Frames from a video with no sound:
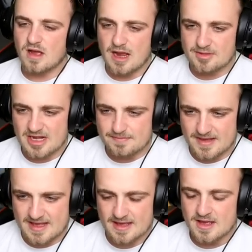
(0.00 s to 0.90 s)
I'm going to
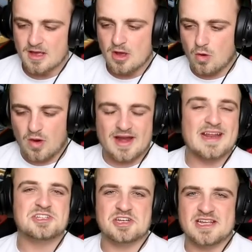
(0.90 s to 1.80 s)
be, or an
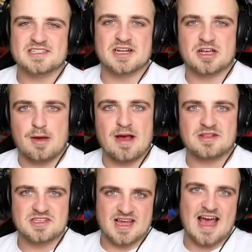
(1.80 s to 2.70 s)
engineer is going to come
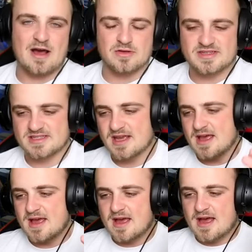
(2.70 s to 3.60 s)
out to the house
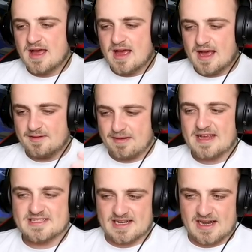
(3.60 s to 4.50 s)
and
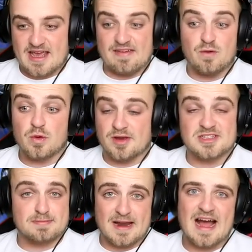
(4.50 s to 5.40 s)
basically, if all
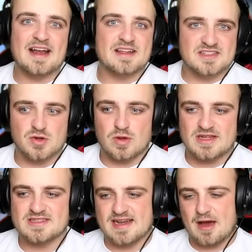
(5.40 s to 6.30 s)
goes to plan, install
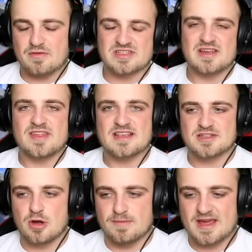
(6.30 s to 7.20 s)
internet. Obviously, if there's
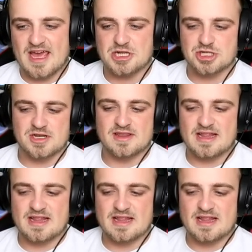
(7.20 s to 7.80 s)
a complication,